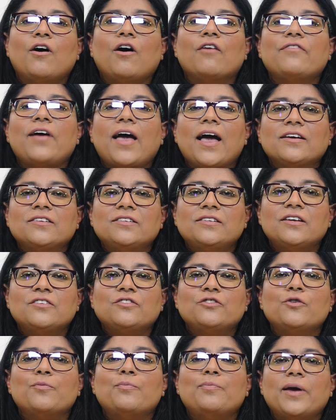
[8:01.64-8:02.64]
of
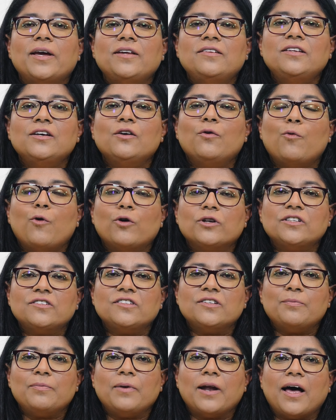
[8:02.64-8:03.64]
access to basic water
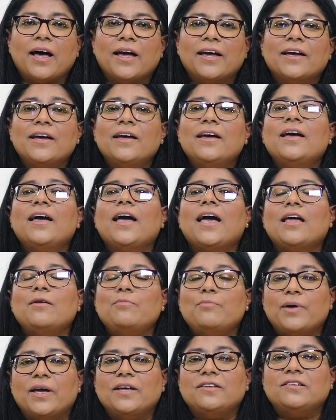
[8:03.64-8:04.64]
supply
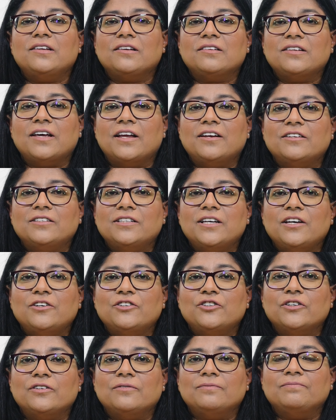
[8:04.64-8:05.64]
and basic
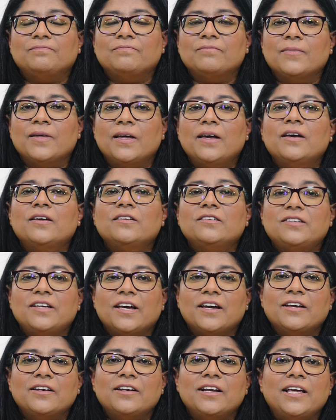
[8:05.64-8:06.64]
sanitation.
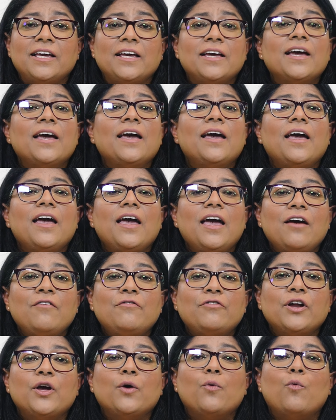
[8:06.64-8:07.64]
Secondly,
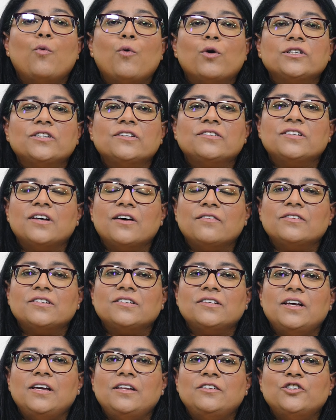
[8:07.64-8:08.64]
every water
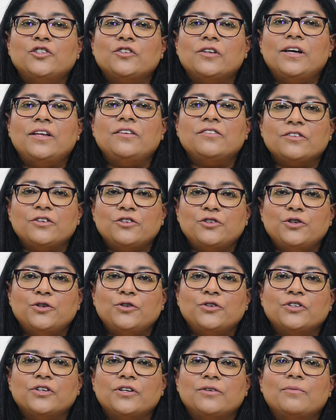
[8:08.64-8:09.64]
service
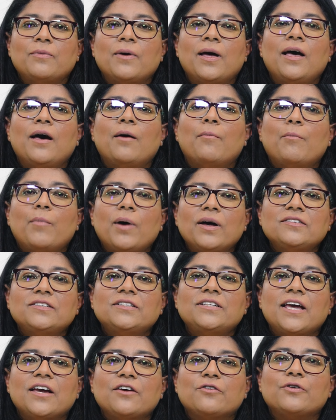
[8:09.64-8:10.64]
institution
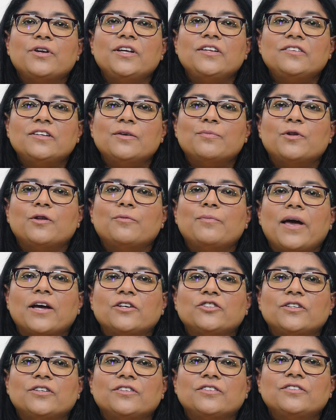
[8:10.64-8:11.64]
must take reasonable
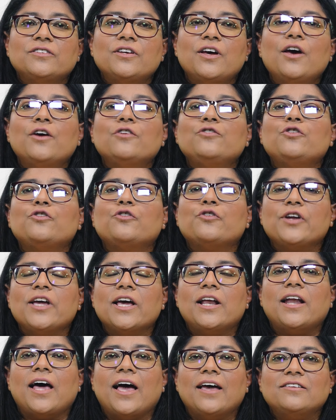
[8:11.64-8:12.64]
measures to
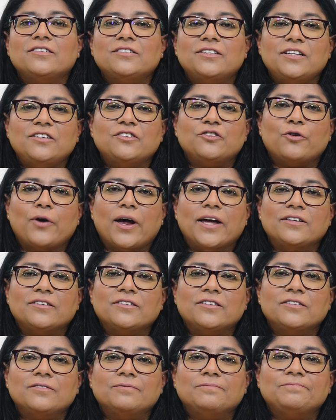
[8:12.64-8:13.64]
realize these
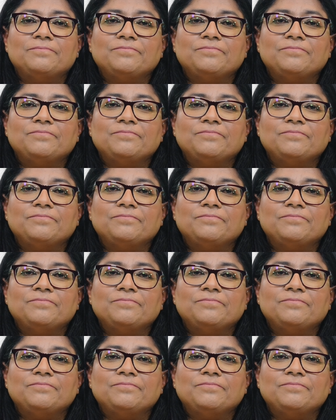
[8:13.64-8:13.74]
rights.